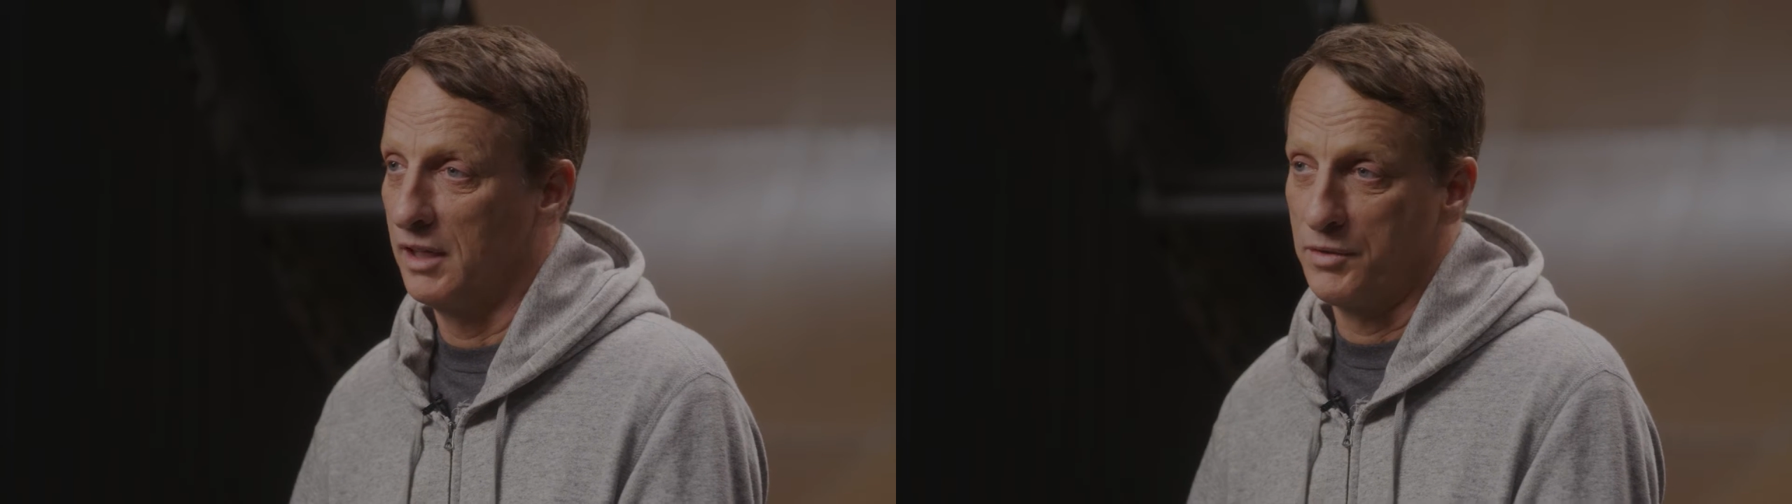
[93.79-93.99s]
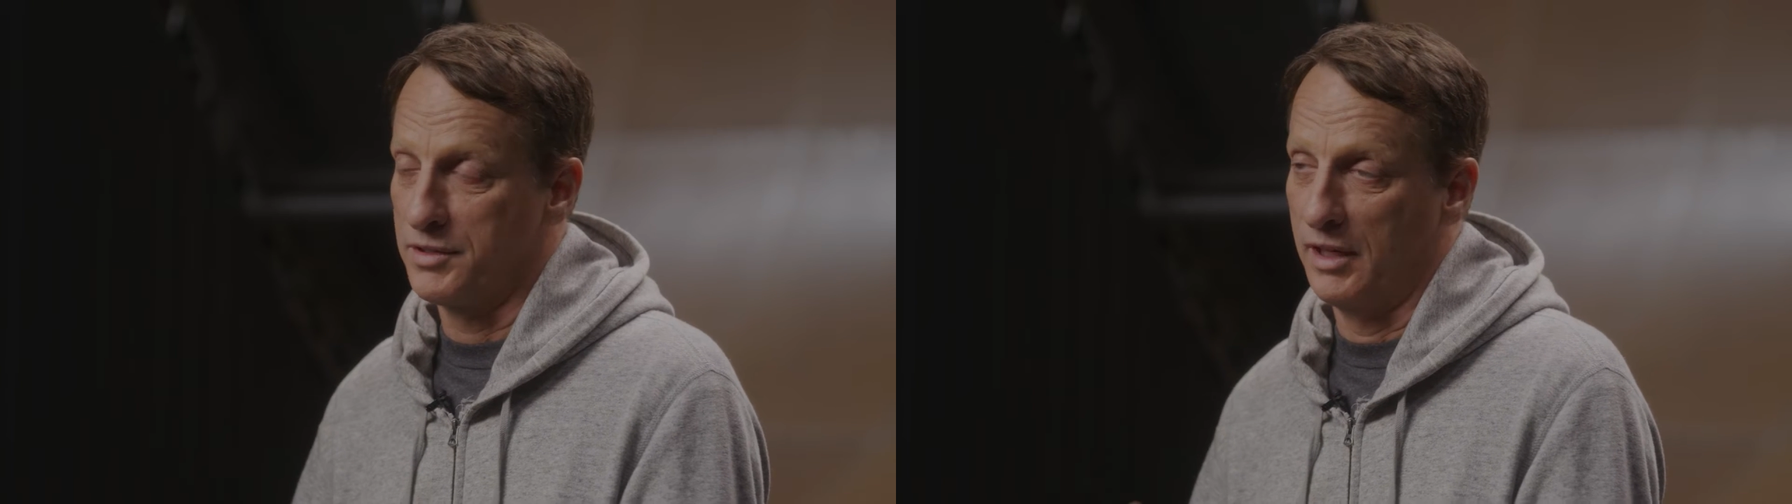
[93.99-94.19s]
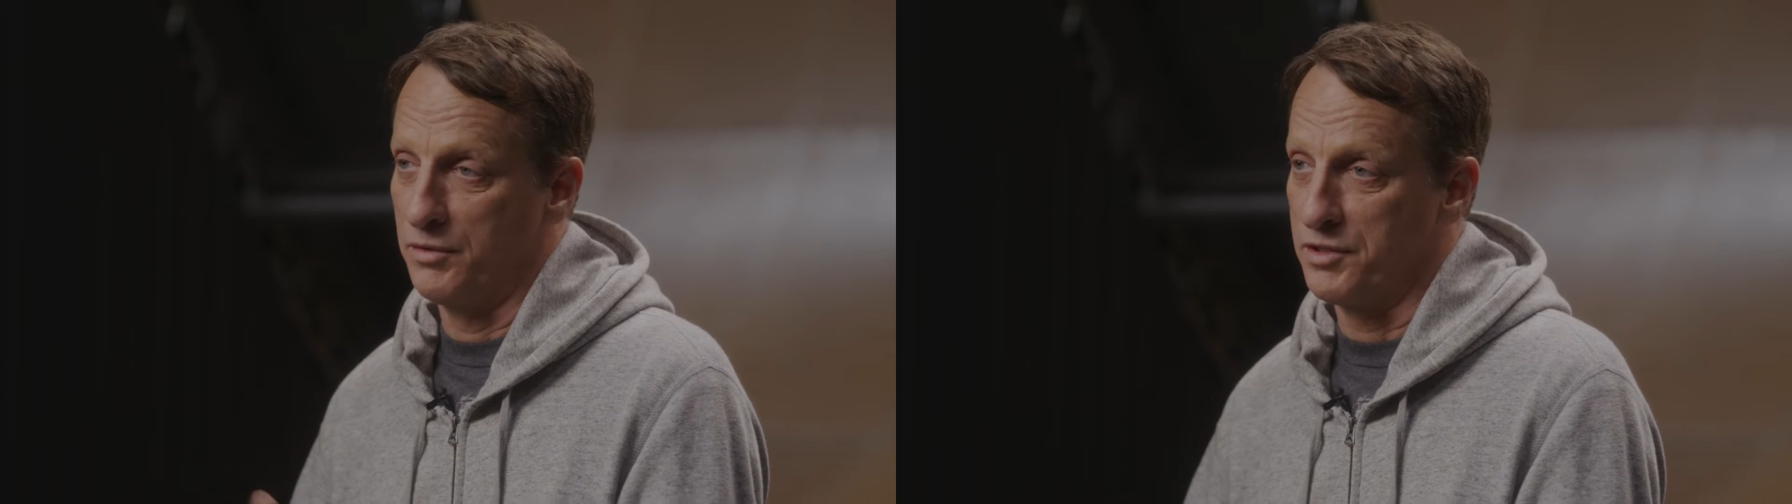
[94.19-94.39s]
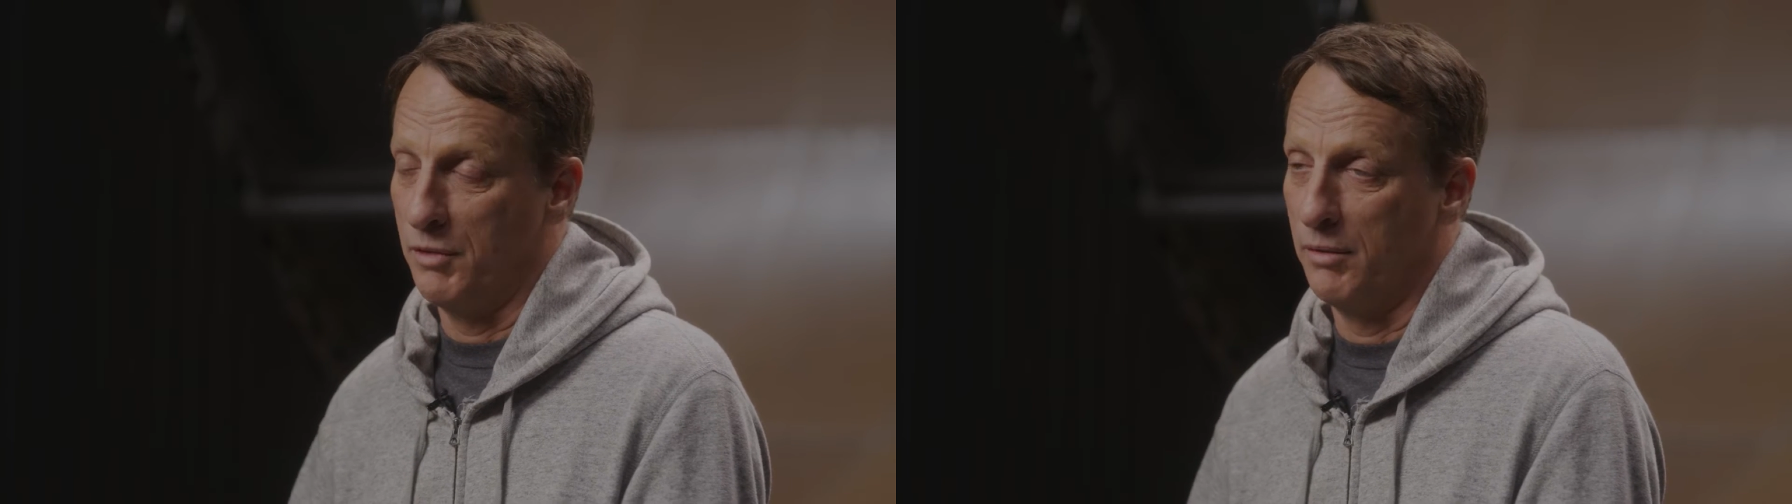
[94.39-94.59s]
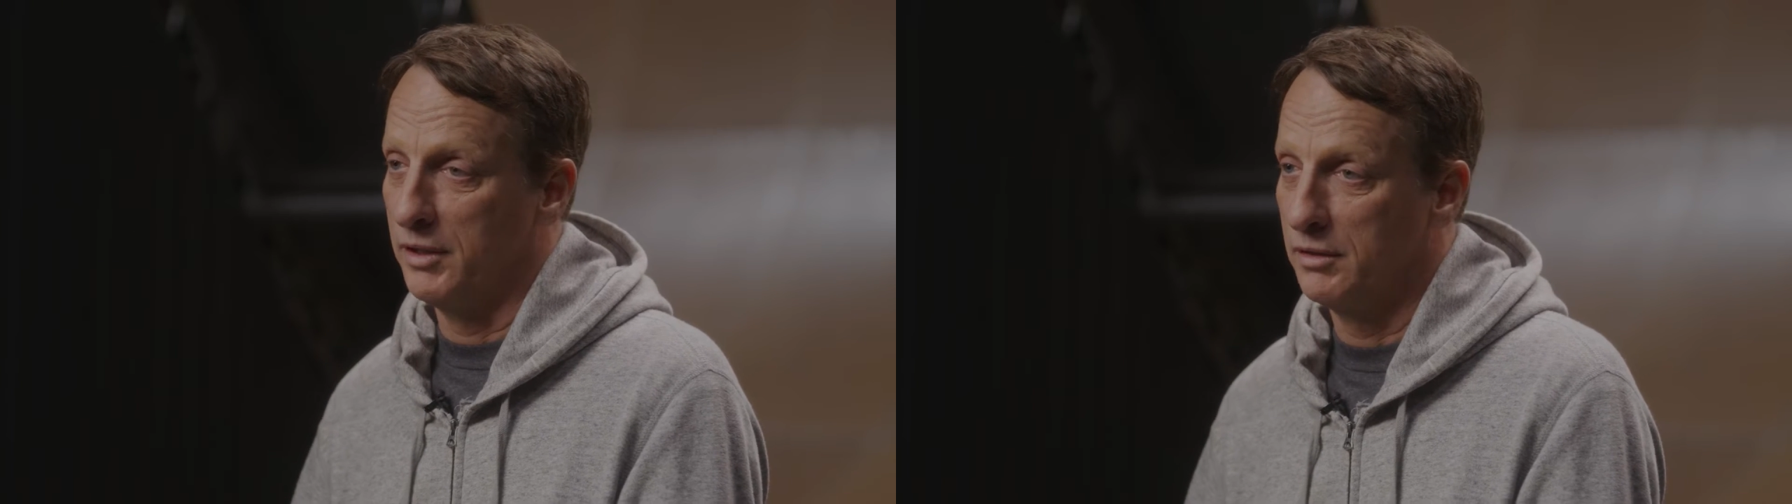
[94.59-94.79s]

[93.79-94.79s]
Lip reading: was the moment.